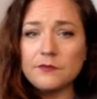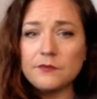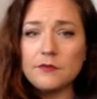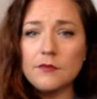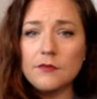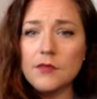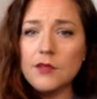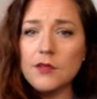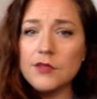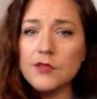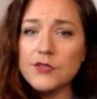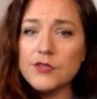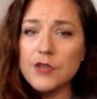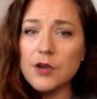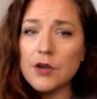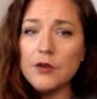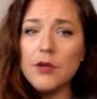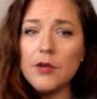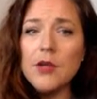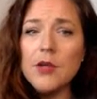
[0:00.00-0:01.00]
So,
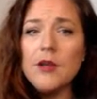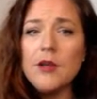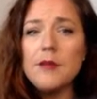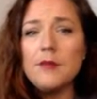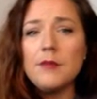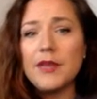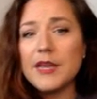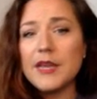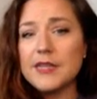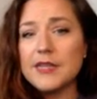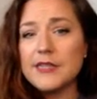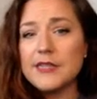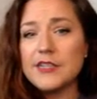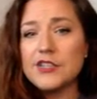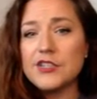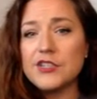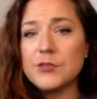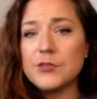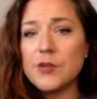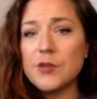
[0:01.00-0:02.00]
because I just
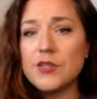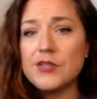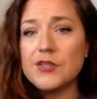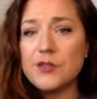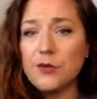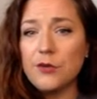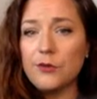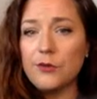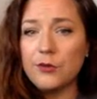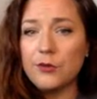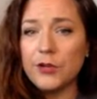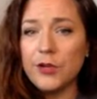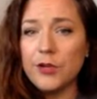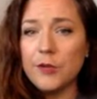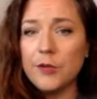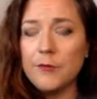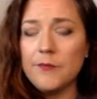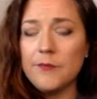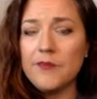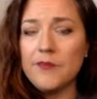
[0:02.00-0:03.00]
want sulfur,
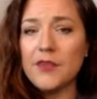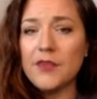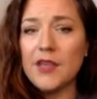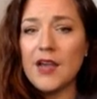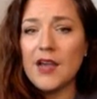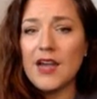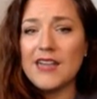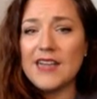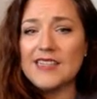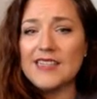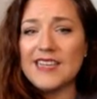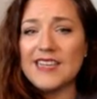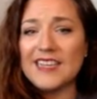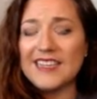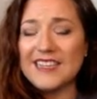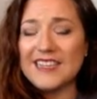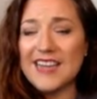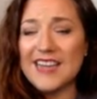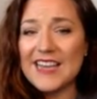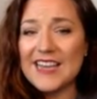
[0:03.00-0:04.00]
I take
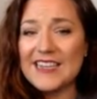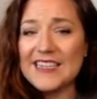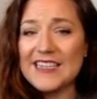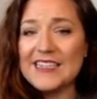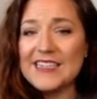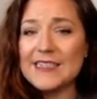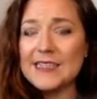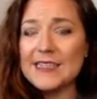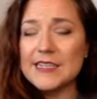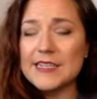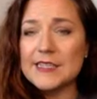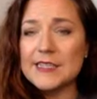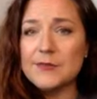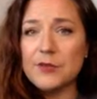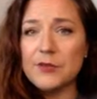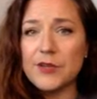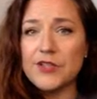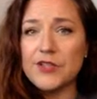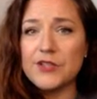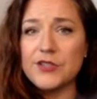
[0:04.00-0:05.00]

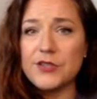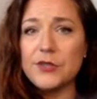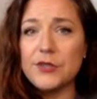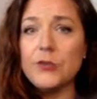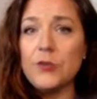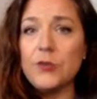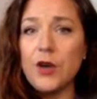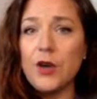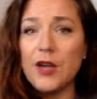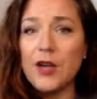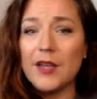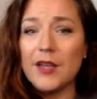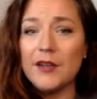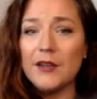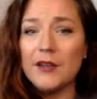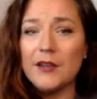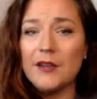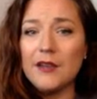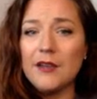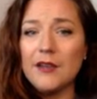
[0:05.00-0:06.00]
96.21,
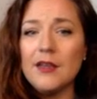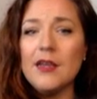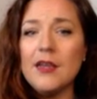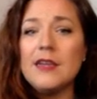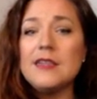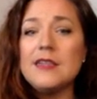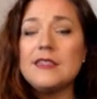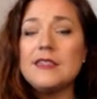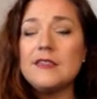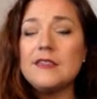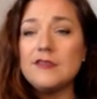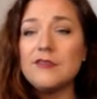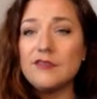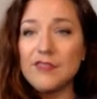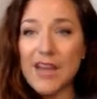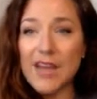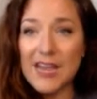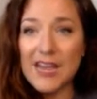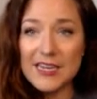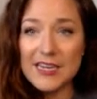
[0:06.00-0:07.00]

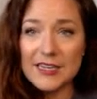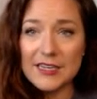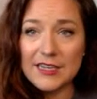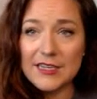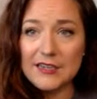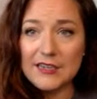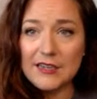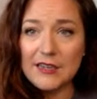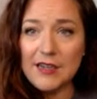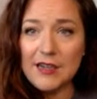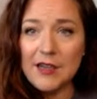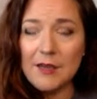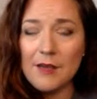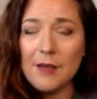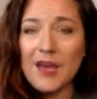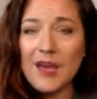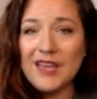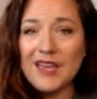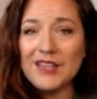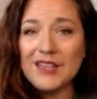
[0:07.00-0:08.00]
divide it by
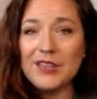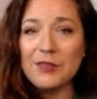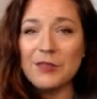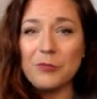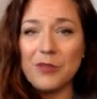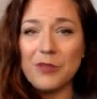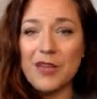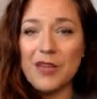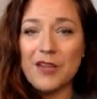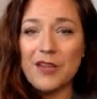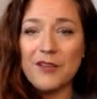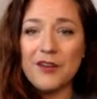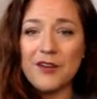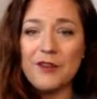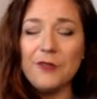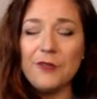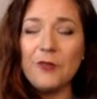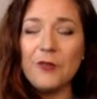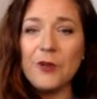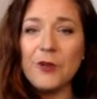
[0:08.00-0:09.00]
the
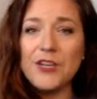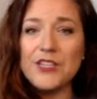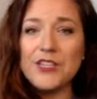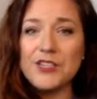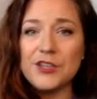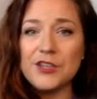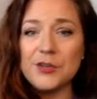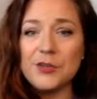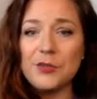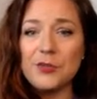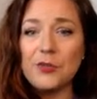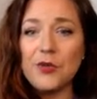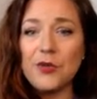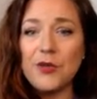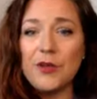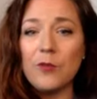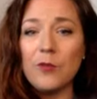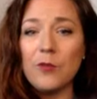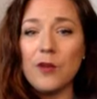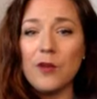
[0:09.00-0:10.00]

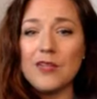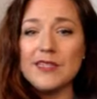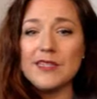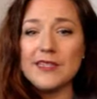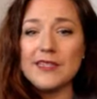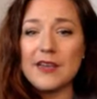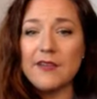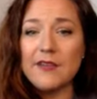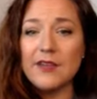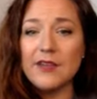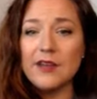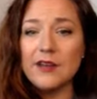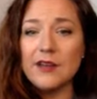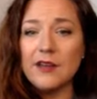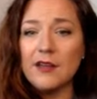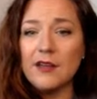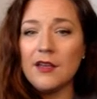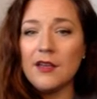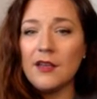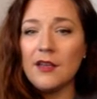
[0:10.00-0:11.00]
342.17.
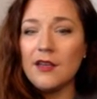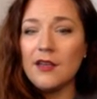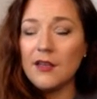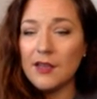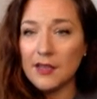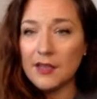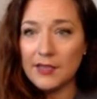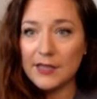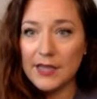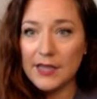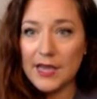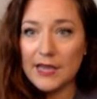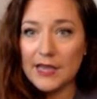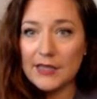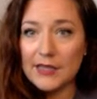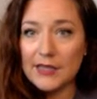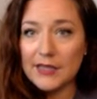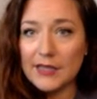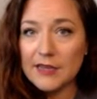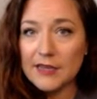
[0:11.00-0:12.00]
Again, that
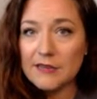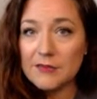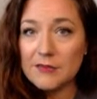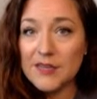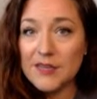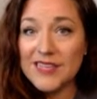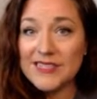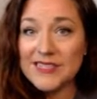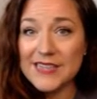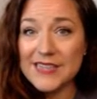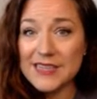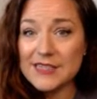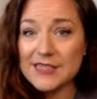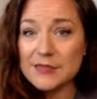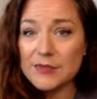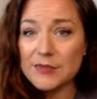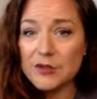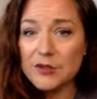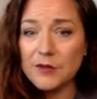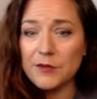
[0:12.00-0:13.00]
gives me a
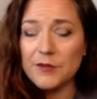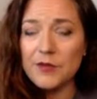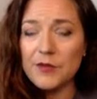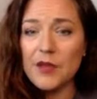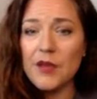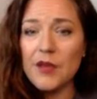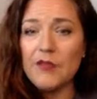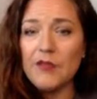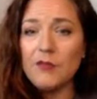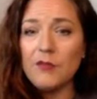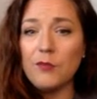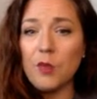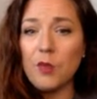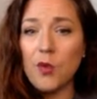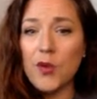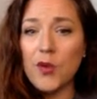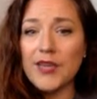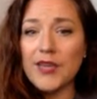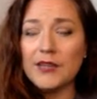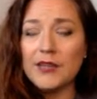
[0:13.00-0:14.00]
decimal of
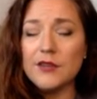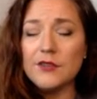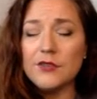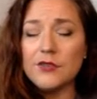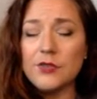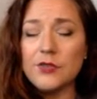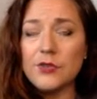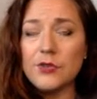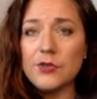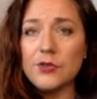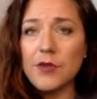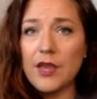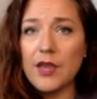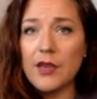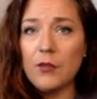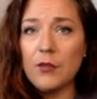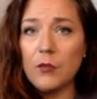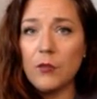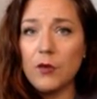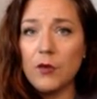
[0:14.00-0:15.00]

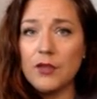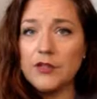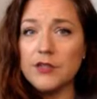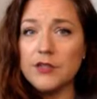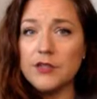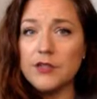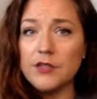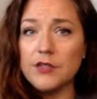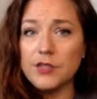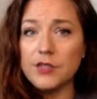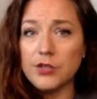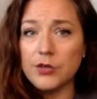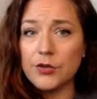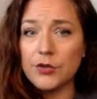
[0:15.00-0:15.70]
0.2812.